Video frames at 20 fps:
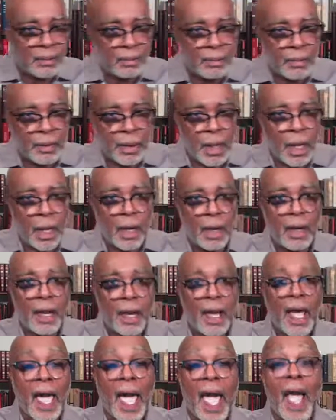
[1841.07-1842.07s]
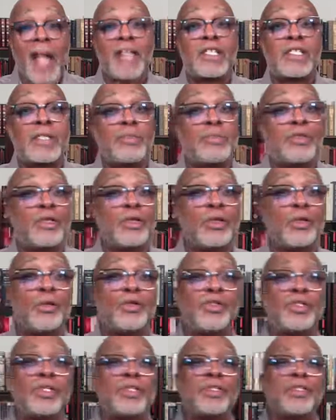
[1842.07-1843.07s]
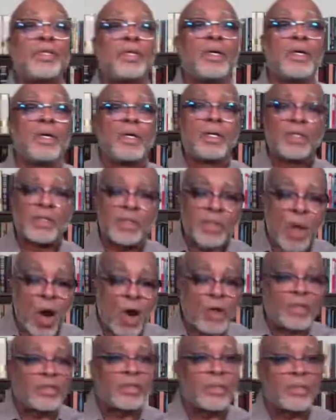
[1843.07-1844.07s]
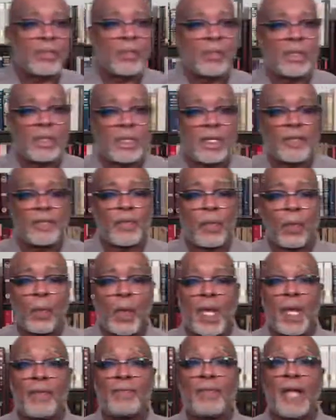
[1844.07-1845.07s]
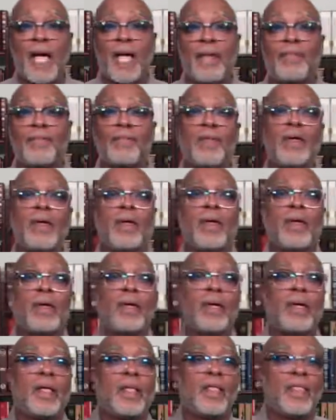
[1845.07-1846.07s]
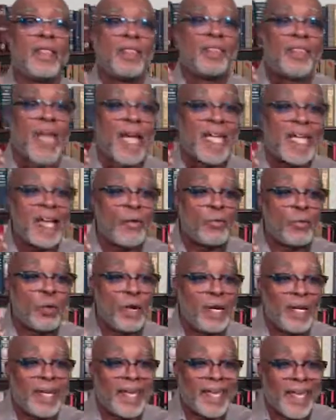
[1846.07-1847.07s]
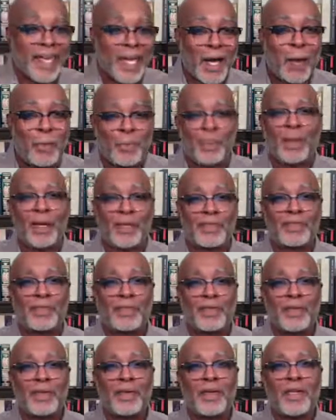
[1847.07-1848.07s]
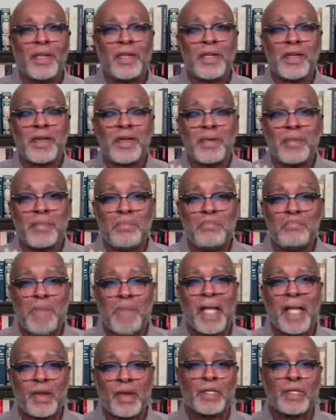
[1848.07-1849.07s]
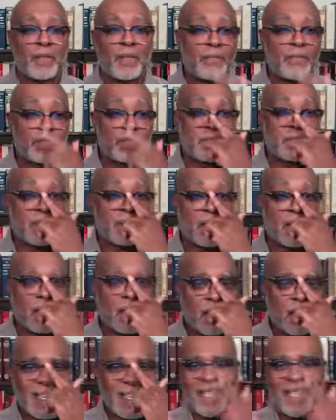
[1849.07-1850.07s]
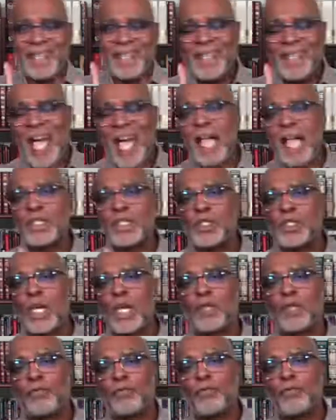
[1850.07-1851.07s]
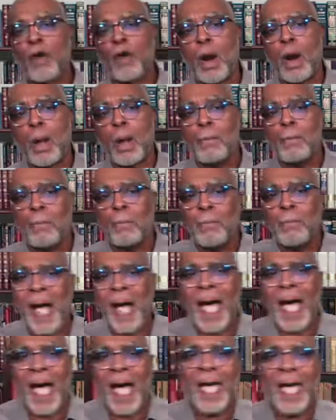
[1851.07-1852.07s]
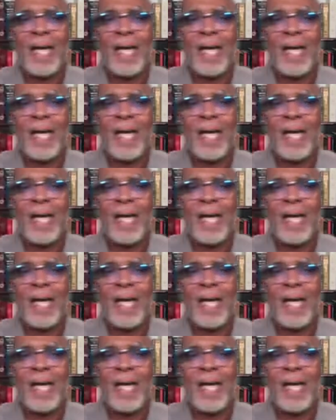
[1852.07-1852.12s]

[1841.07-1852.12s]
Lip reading: to add some solutions, talk some different way of life that can really help us make a difference, not just for my